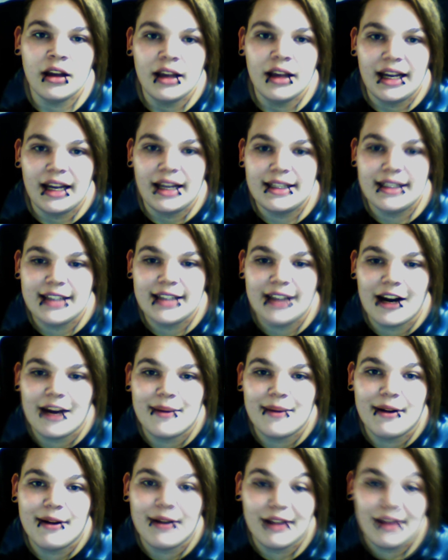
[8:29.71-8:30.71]
it scared
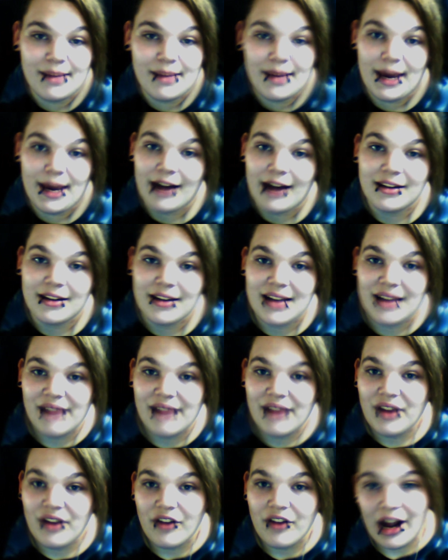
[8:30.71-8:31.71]
me really bad because I'd
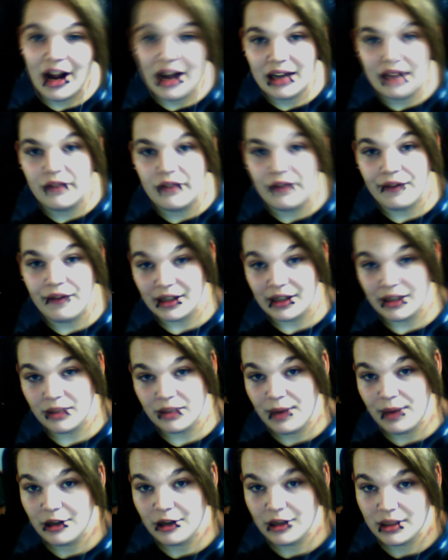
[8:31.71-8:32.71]
never had an infected
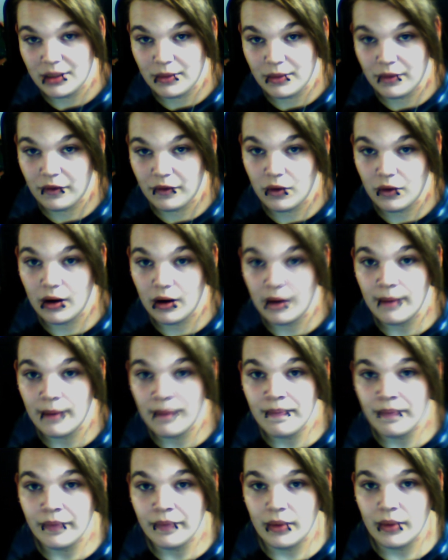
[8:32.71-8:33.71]
piercing before
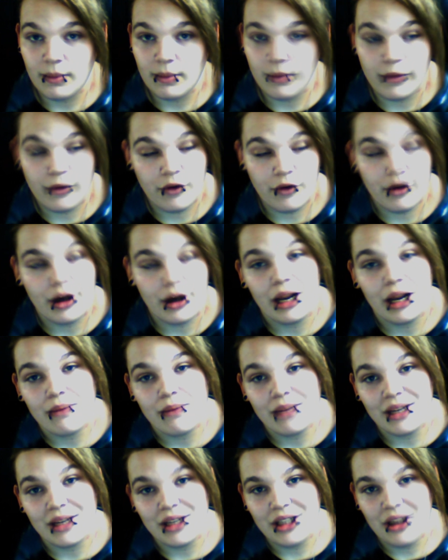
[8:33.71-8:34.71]
I'd gotten
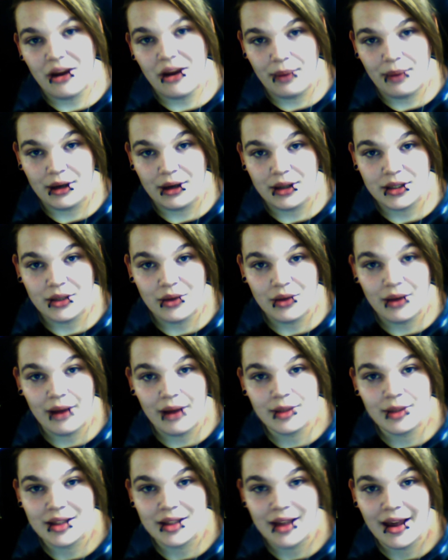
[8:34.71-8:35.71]
my tongue pierced. So I
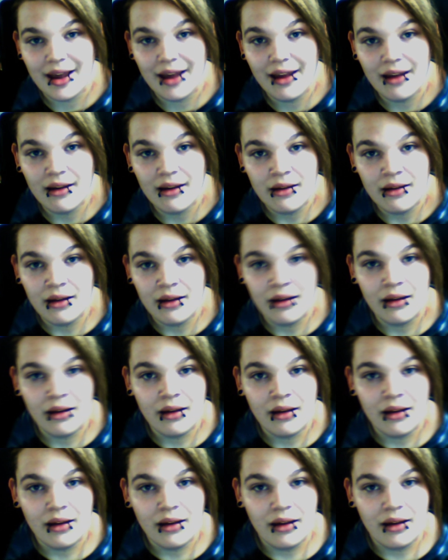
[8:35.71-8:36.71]
was like,
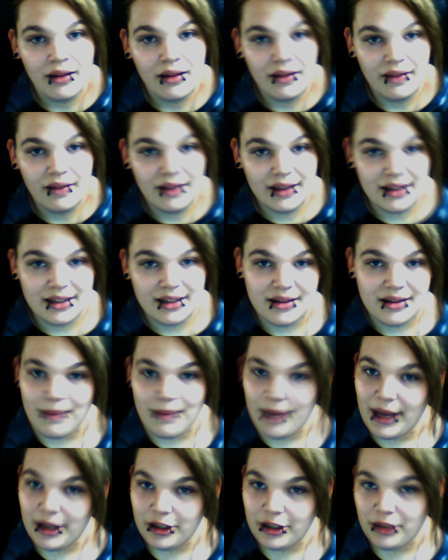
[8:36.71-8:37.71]
this is a
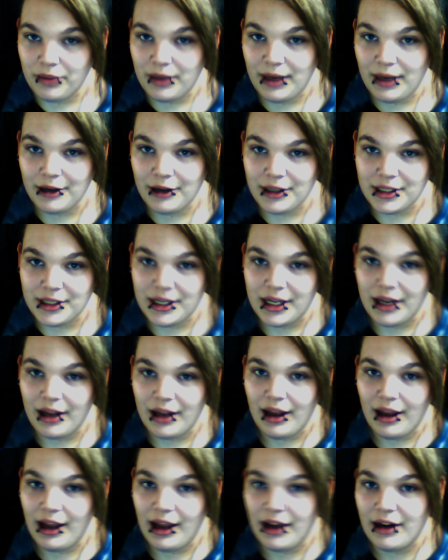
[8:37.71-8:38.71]
major piercing,
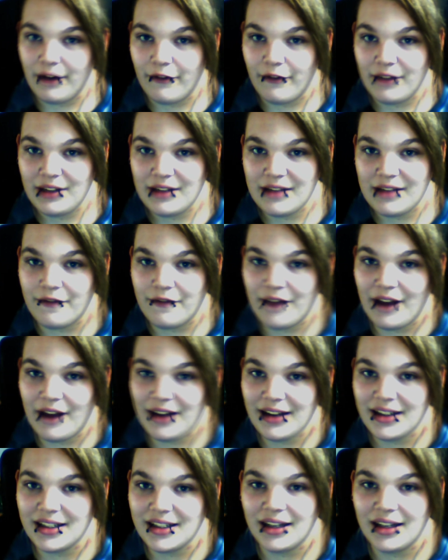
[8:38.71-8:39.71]
and if it's
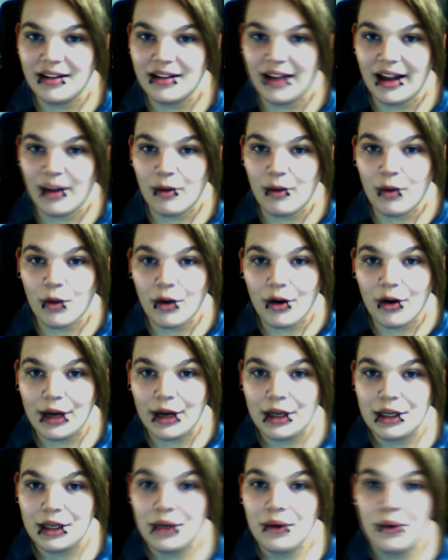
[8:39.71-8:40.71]
infected, like, what do I
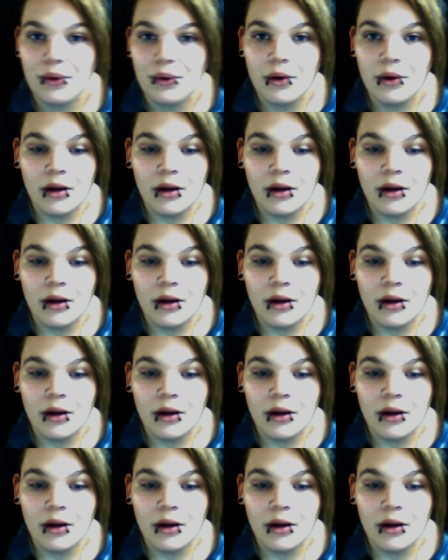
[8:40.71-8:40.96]
do?